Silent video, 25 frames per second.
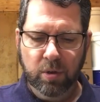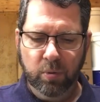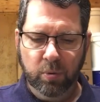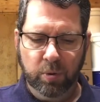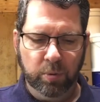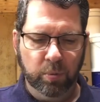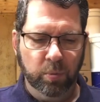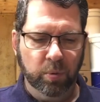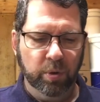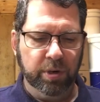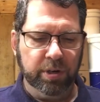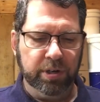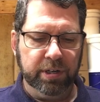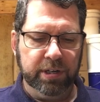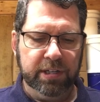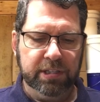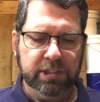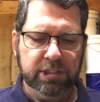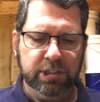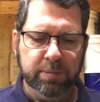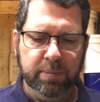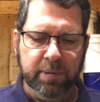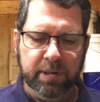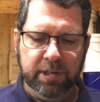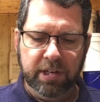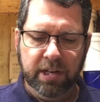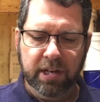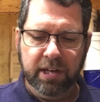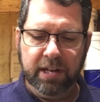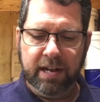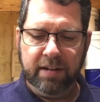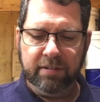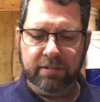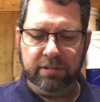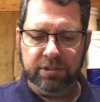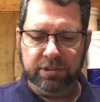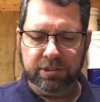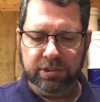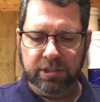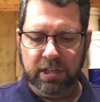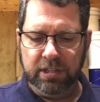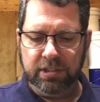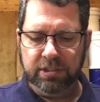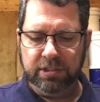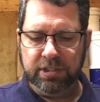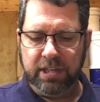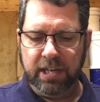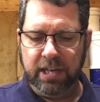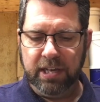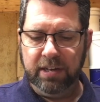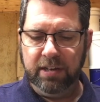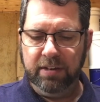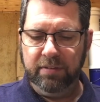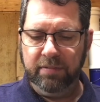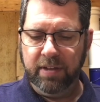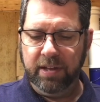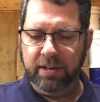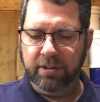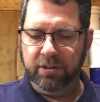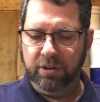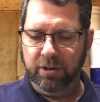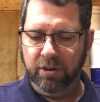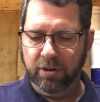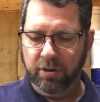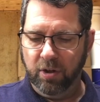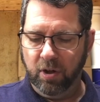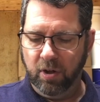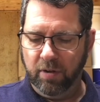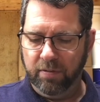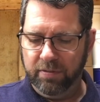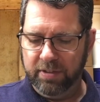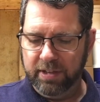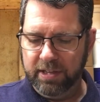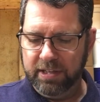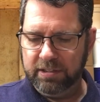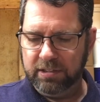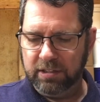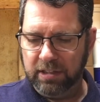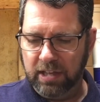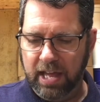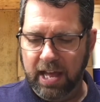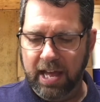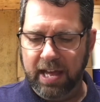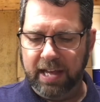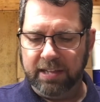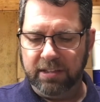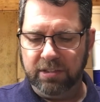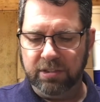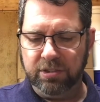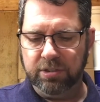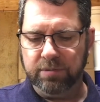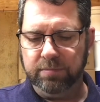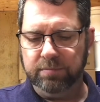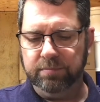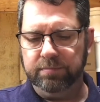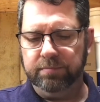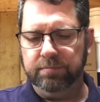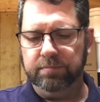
When work needs to be done after sunset, they turn on these lights.